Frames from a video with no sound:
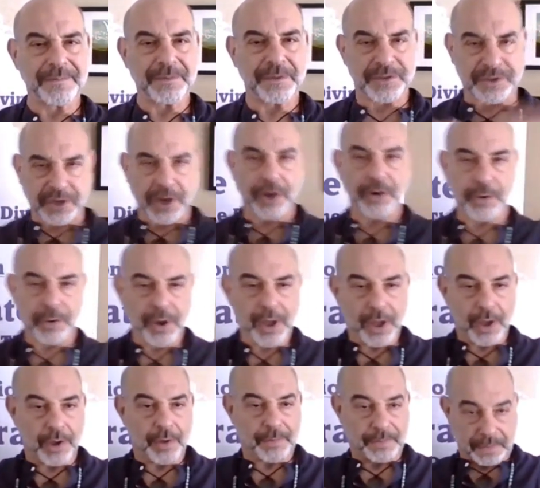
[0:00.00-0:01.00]
So
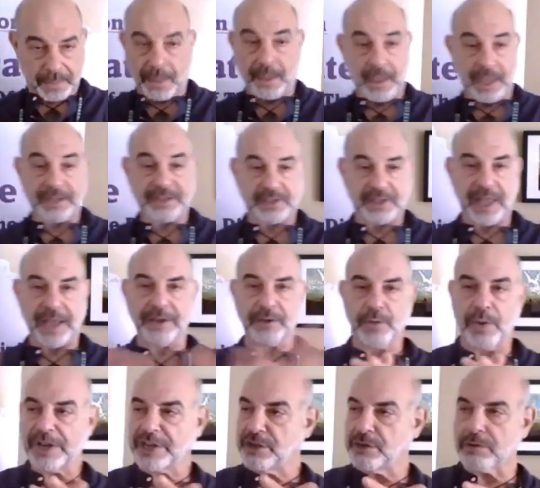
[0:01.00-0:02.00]
it's like
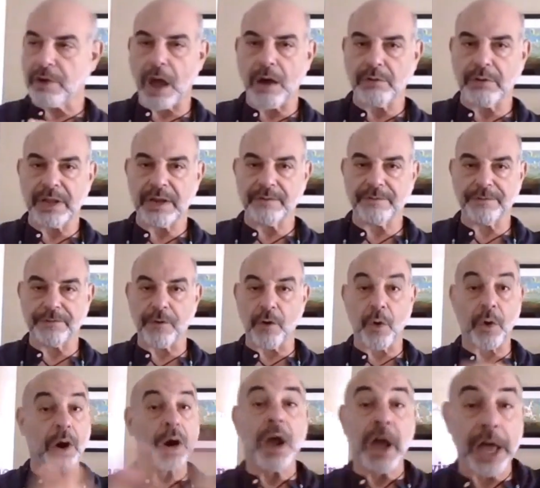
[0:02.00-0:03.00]
when you go in
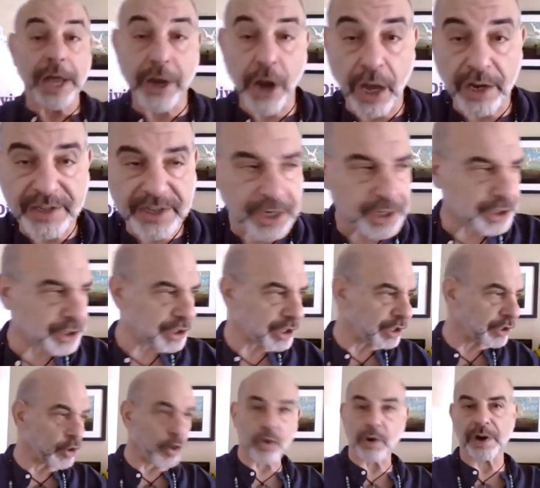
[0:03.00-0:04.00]
for an
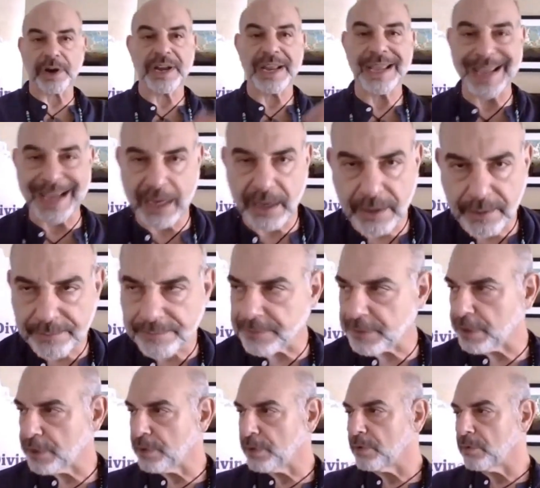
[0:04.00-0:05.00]
audition or an
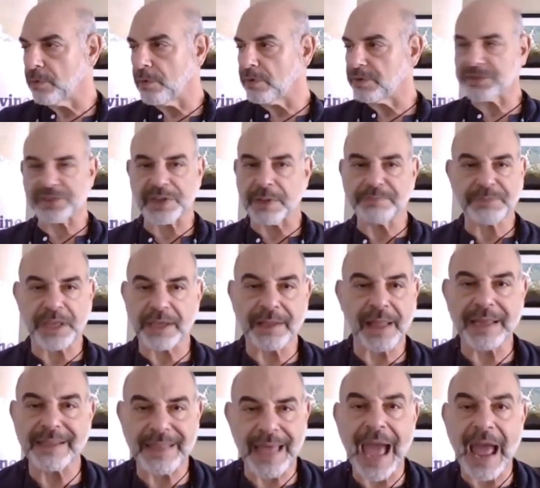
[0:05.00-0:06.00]
interview or something
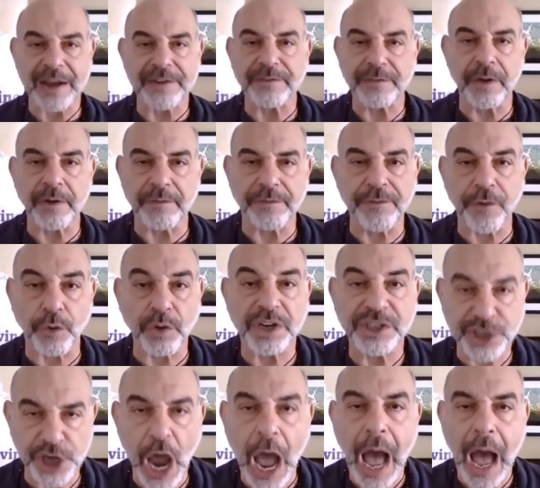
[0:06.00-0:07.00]
like that for a
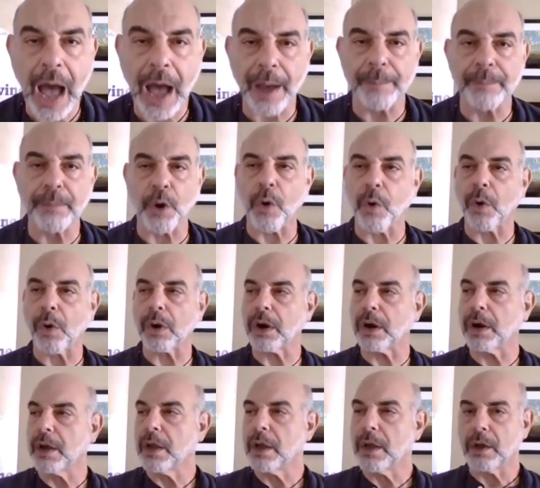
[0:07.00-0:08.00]
job
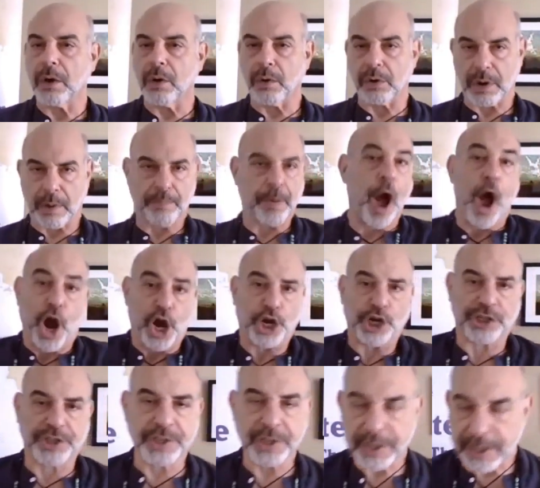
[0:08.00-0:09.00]
or a
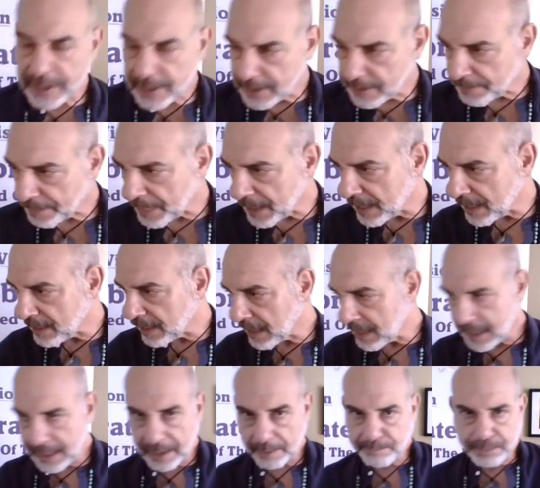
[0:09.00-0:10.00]
part
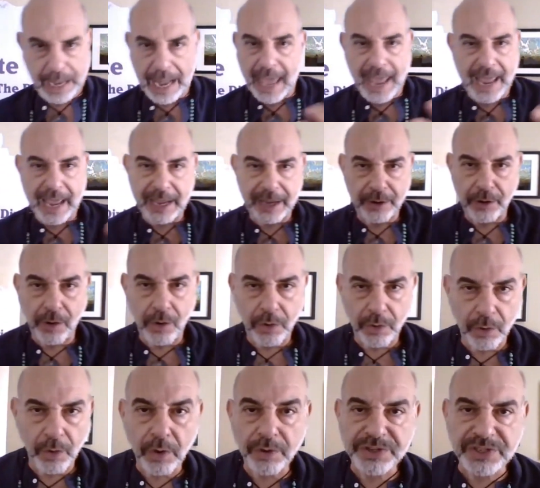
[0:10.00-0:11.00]
in a play
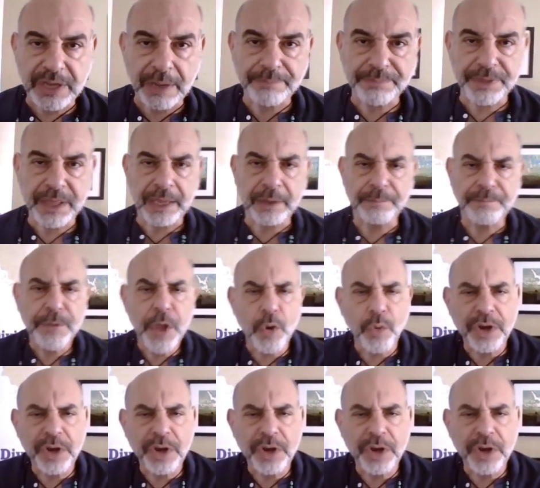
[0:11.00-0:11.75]
or something.